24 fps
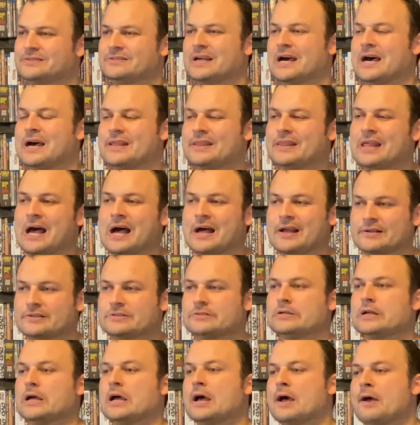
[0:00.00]
like
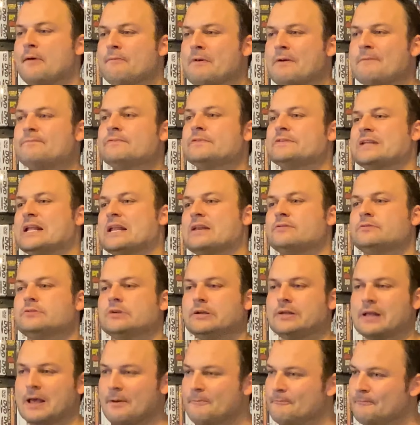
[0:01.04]
that uh,
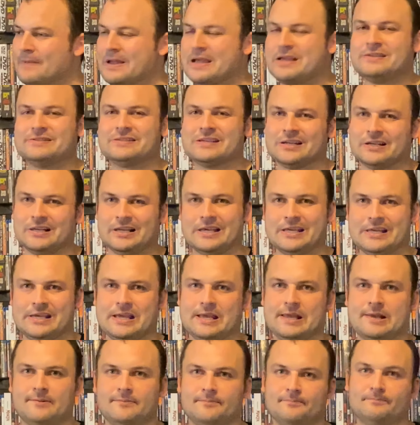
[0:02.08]
represented amazingly
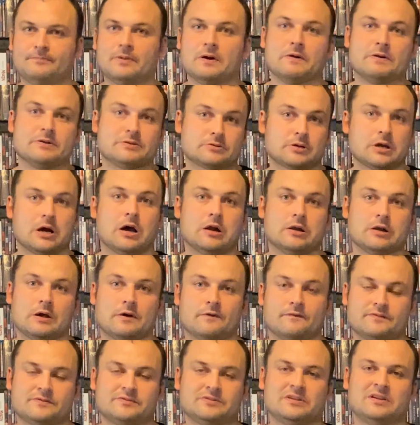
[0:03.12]
in Boris
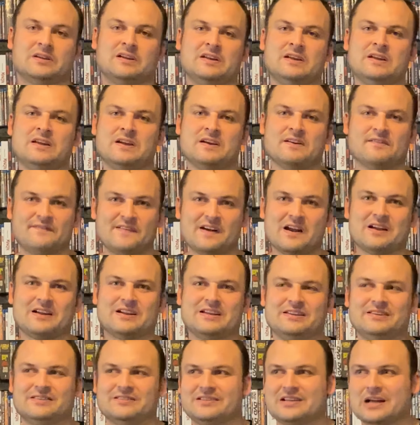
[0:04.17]
Karloff's
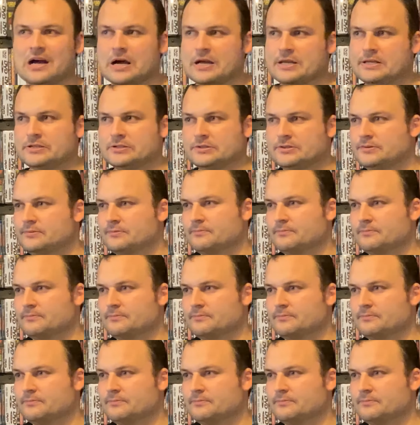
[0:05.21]
Frankenstein's